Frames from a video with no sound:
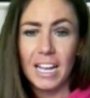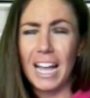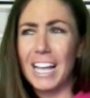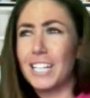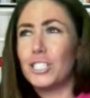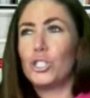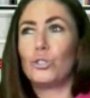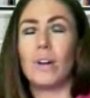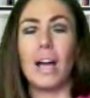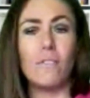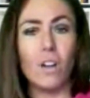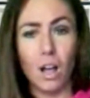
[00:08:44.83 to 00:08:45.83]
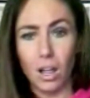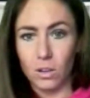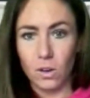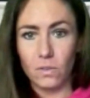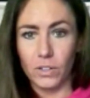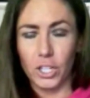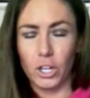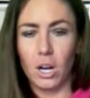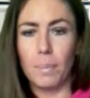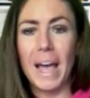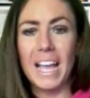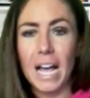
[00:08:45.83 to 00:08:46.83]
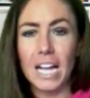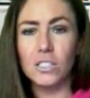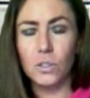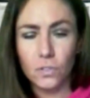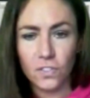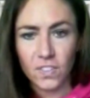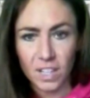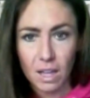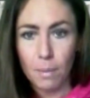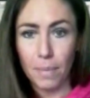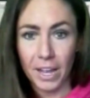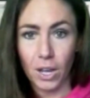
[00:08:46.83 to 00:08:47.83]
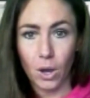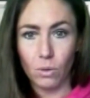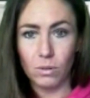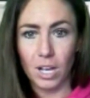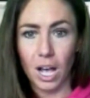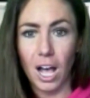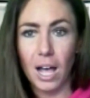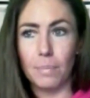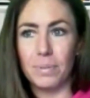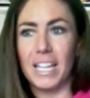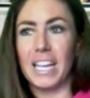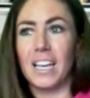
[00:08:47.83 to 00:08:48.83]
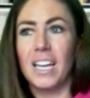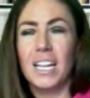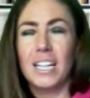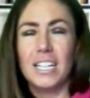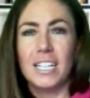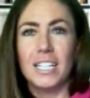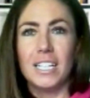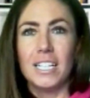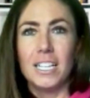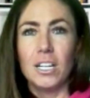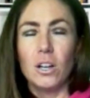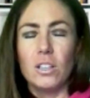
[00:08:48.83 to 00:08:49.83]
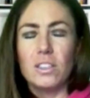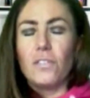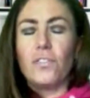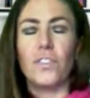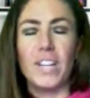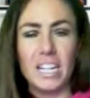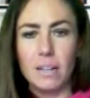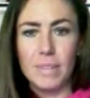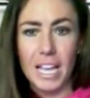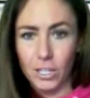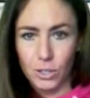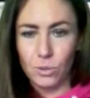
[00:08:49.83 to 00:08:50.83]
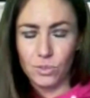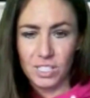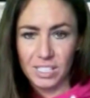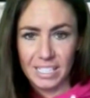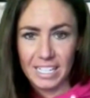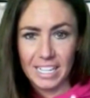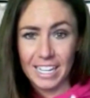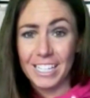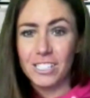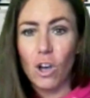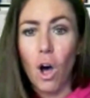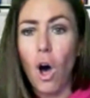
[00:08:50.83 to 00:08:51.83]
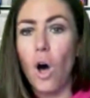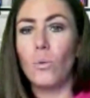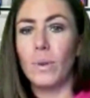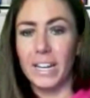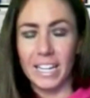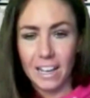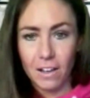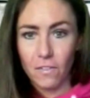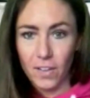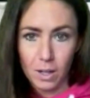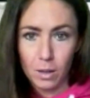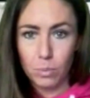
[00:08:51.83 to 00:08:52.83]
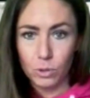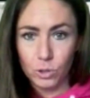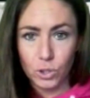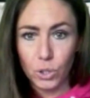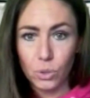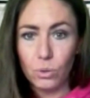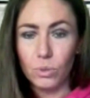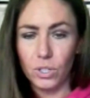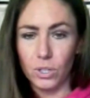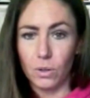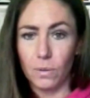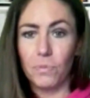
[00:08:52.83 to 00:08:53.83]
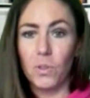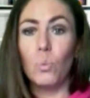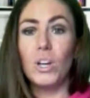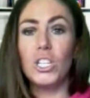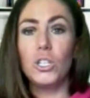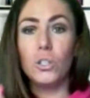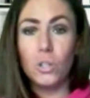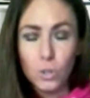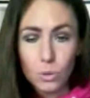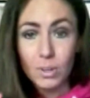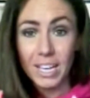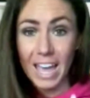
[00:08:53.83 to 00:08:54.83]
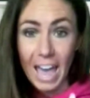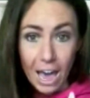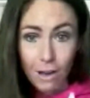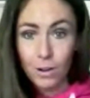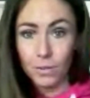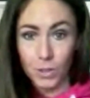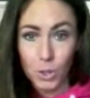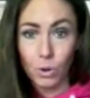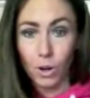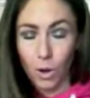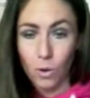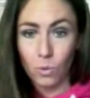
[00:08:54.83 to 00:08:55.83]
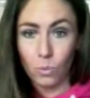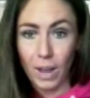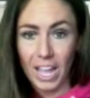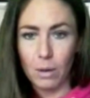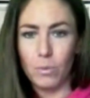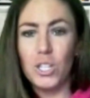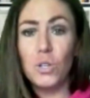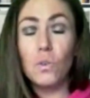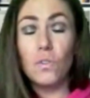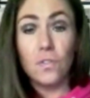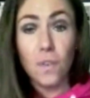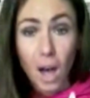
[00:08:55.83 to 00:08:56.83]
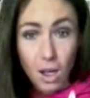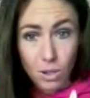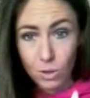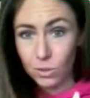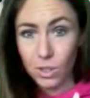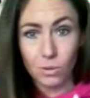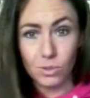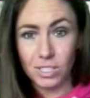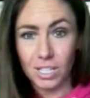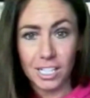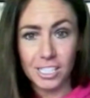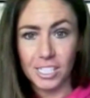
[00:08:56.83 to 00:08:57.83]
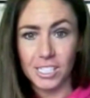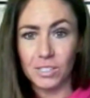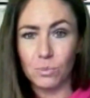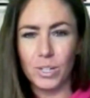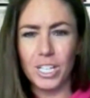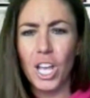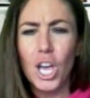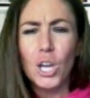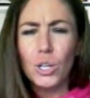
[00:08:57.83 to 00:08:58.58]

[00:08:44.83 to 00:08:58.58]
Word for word: I got to travel all over Europe. I got to fill up my own cup. Like the freedom that you seek is already available to you when you get out of your own way, when you follow those nudges, when